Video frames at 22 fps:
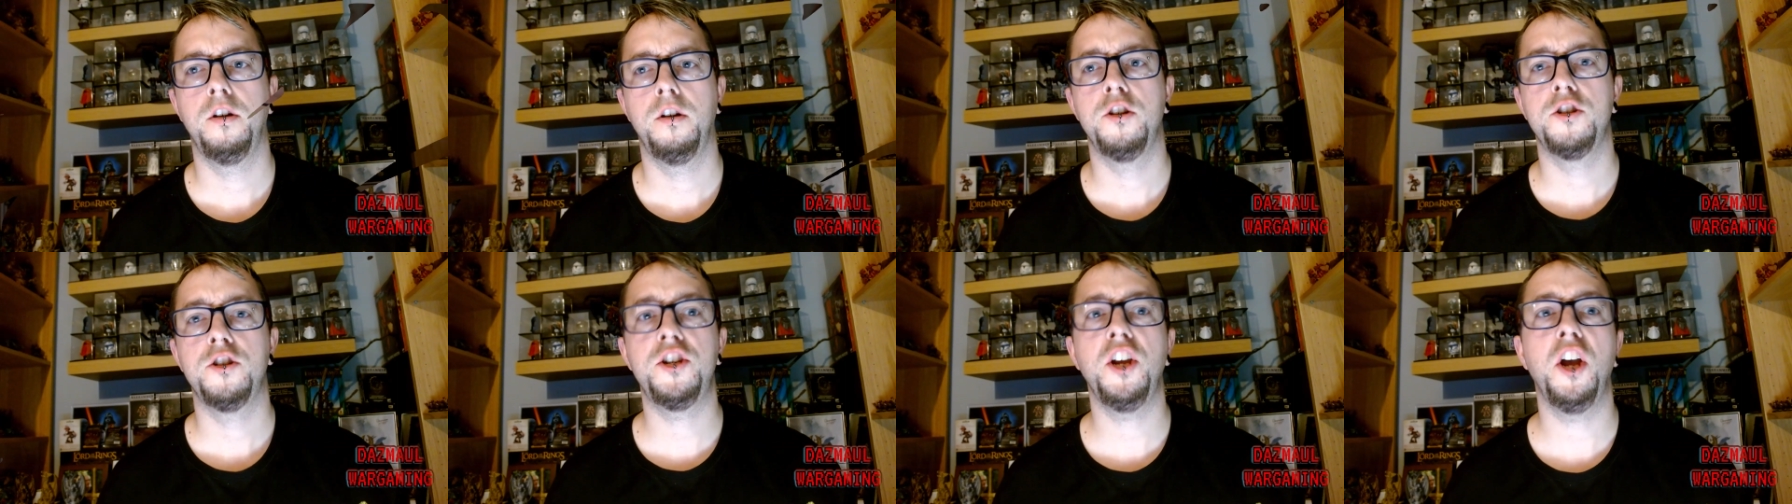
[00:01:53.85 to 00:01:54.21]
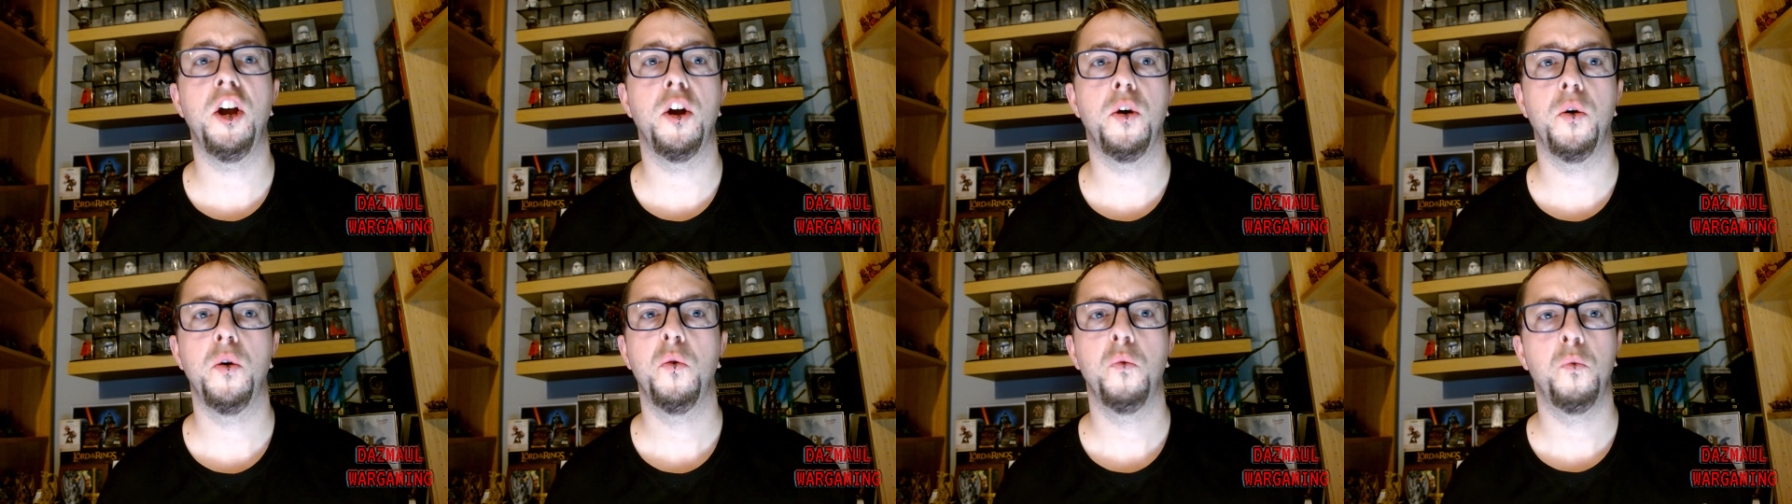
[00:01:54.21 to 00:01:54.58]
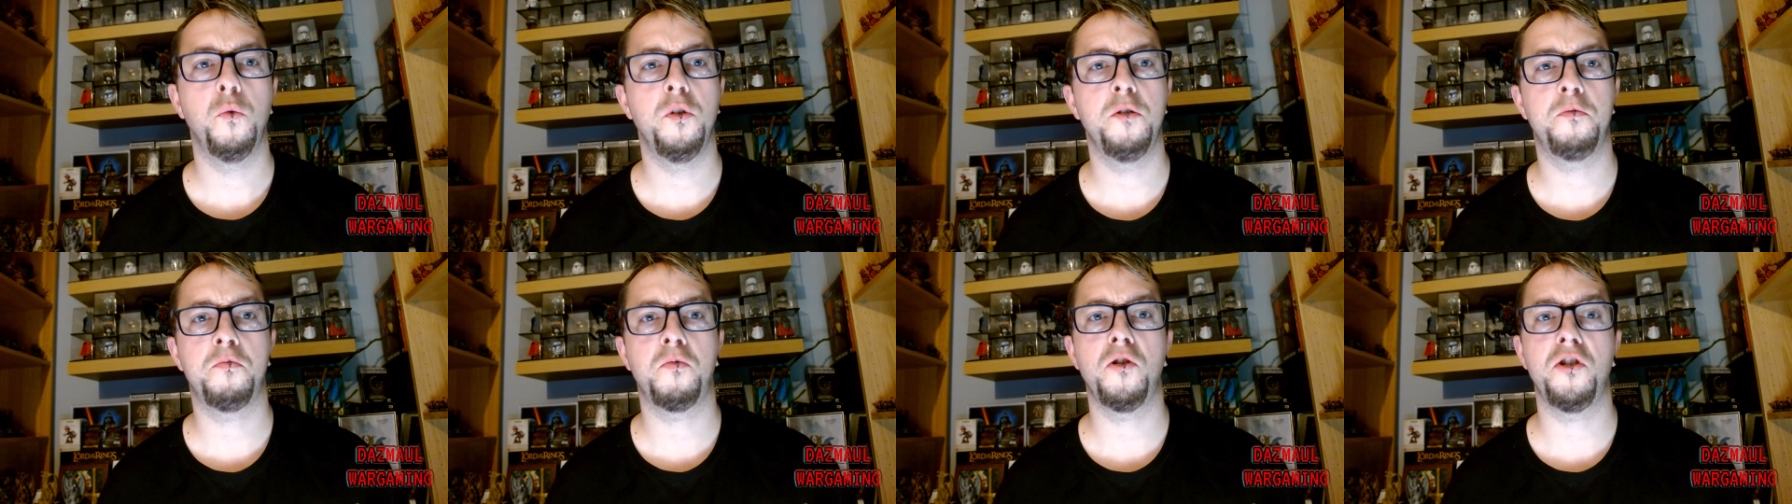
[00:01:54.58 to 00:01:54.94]
So,
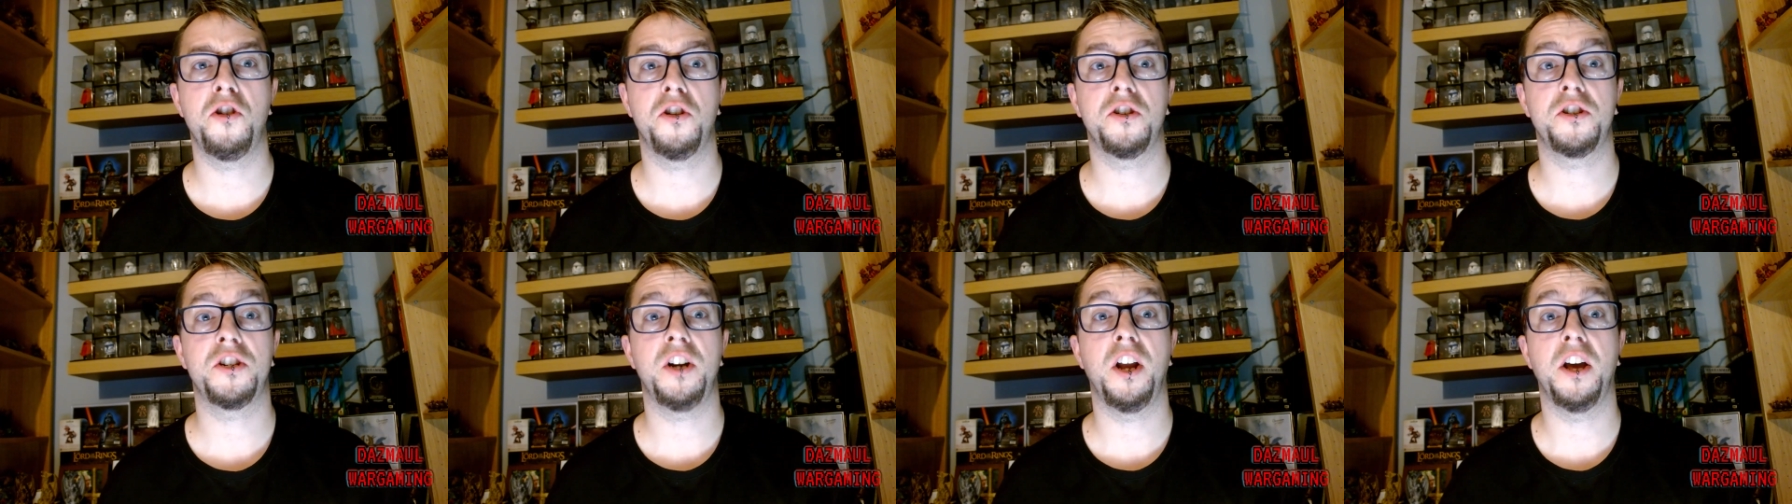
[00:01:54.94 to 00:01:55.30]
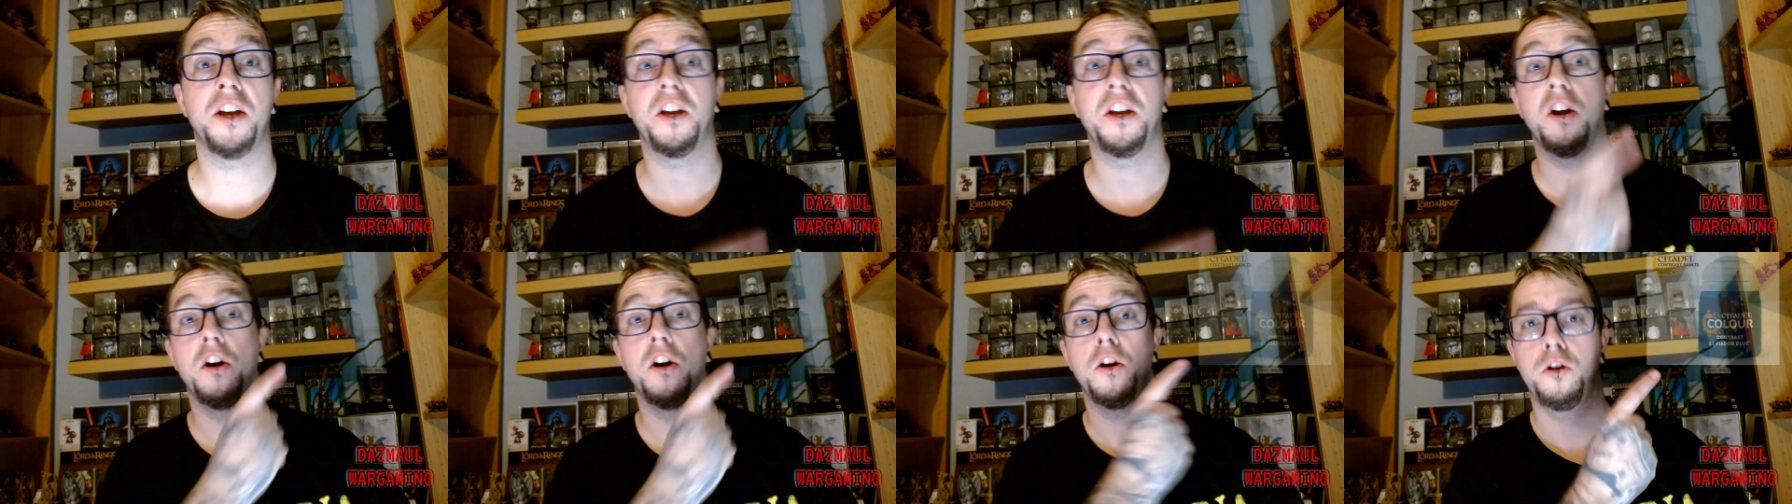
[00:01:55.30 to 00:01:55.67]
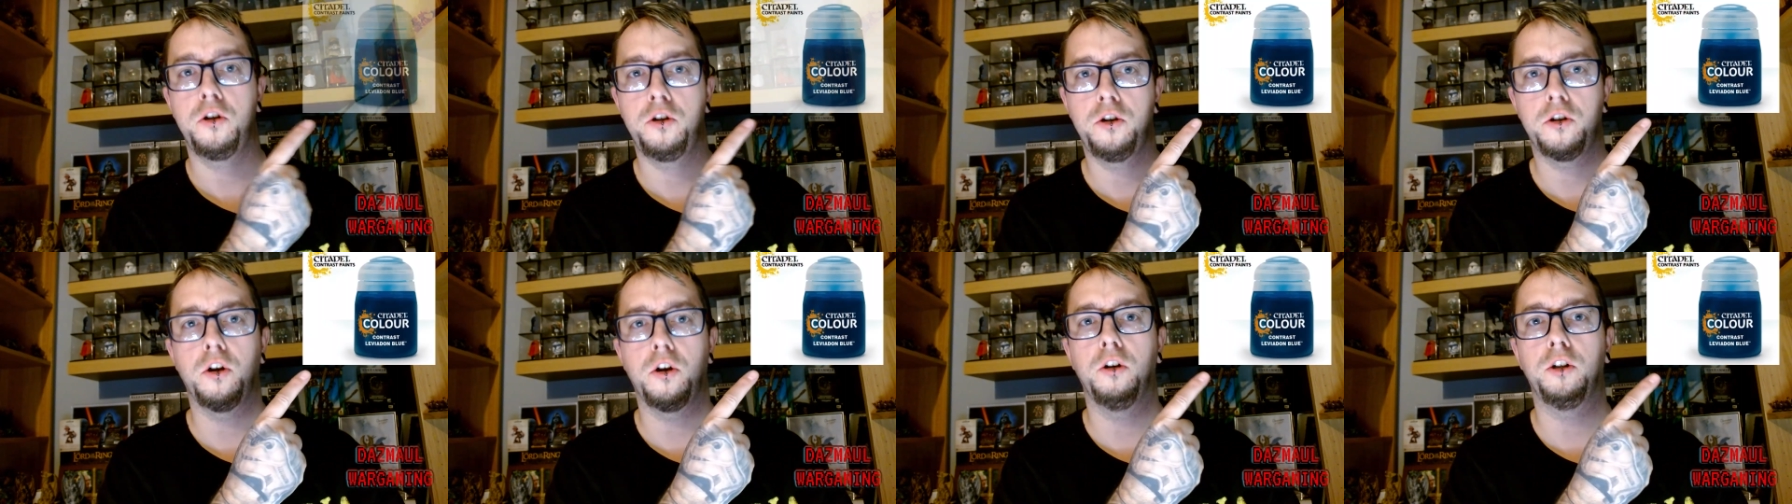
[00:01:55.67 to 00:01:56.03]
with products like
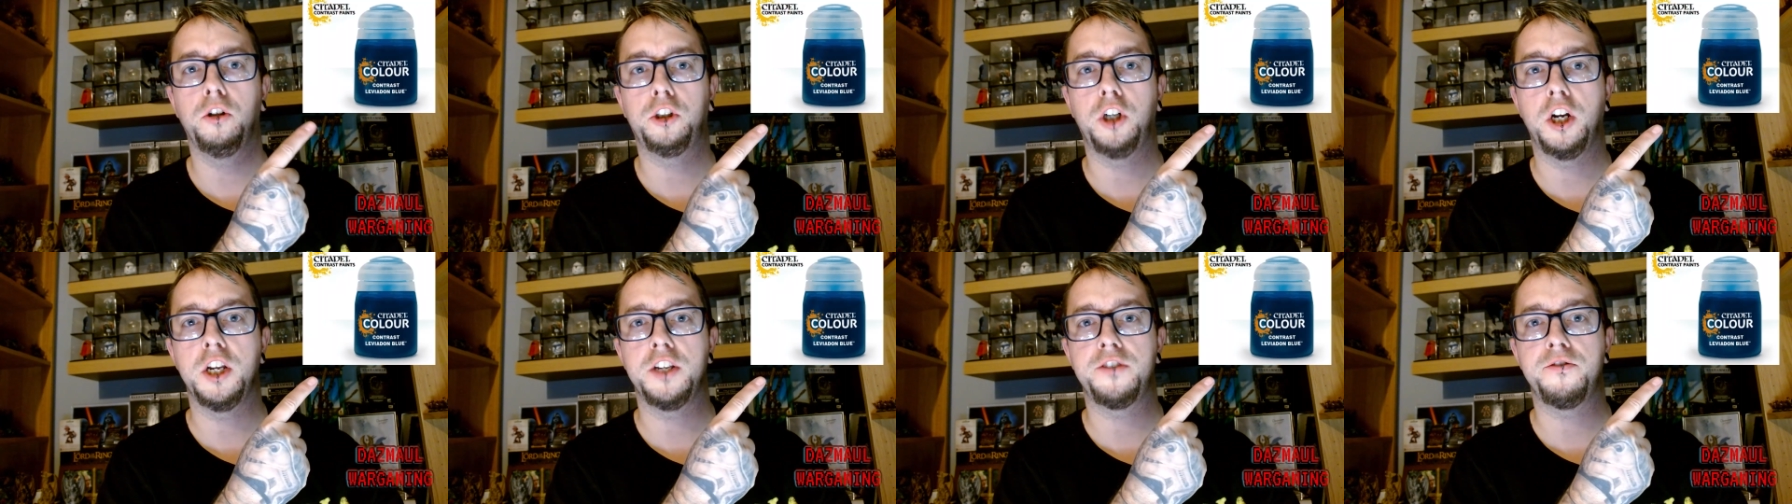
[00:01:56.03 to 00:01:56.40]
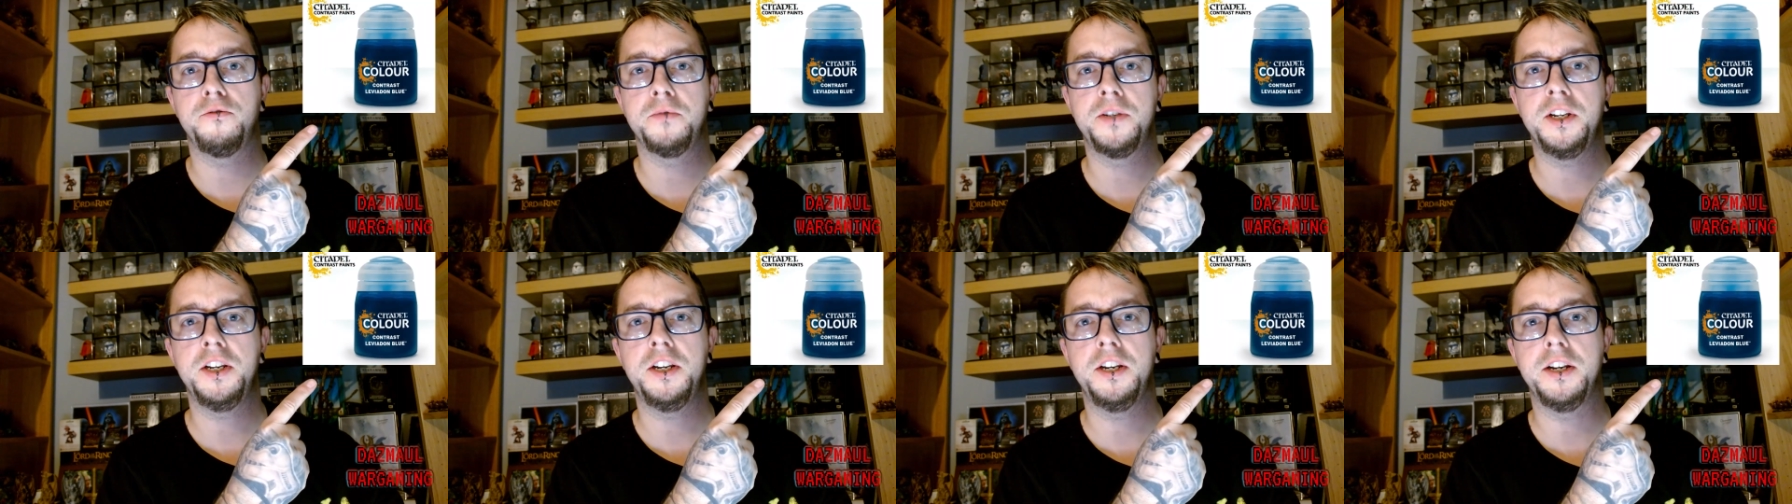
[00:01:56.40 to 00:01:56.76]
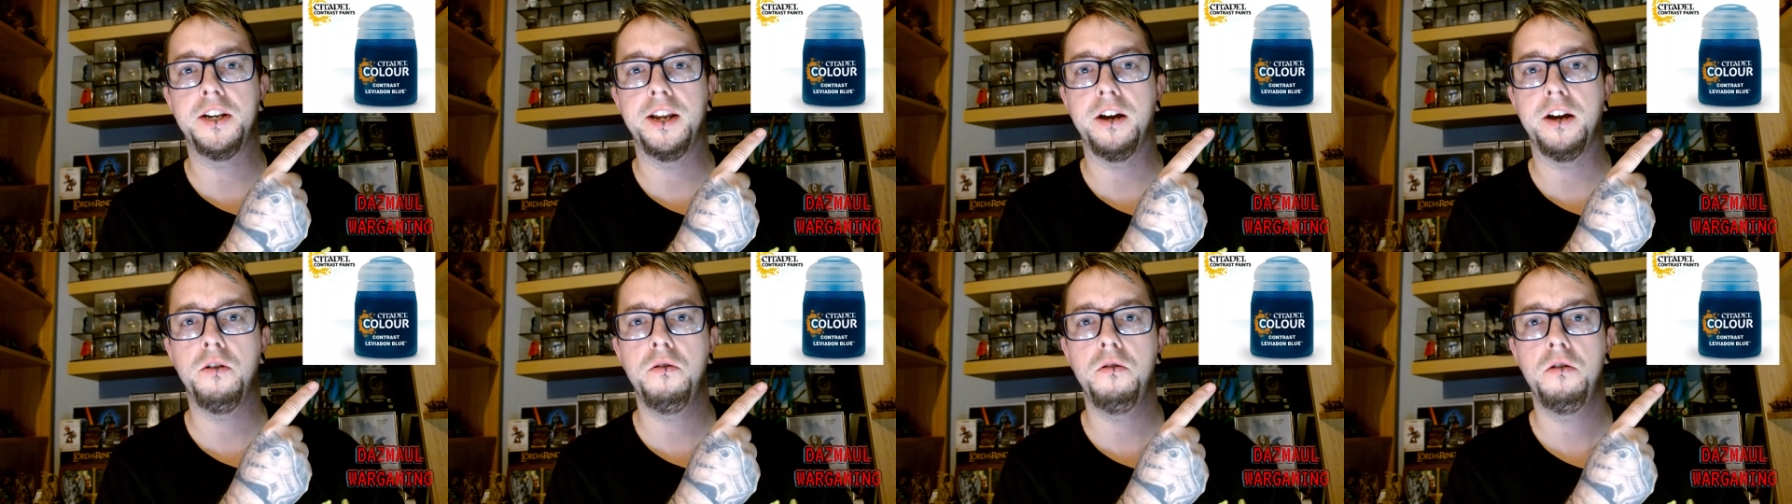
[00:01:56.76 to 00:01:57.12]
Contrast from
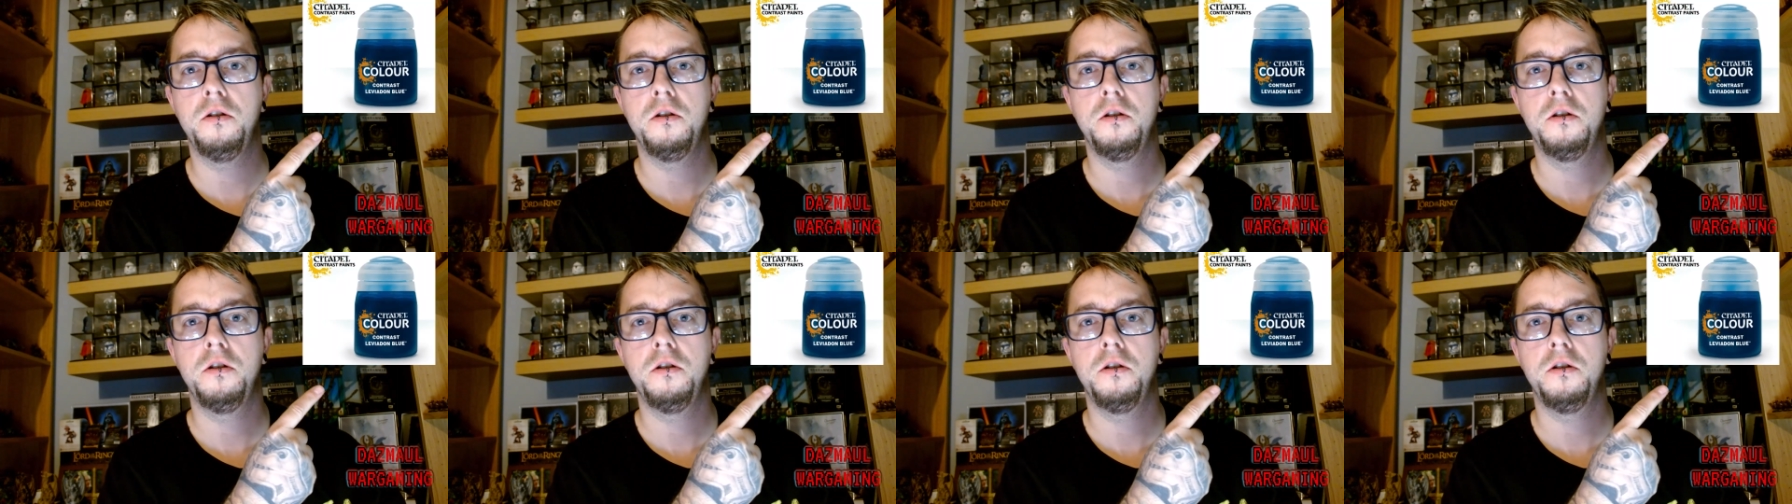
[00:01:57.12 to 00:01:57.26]
Citadel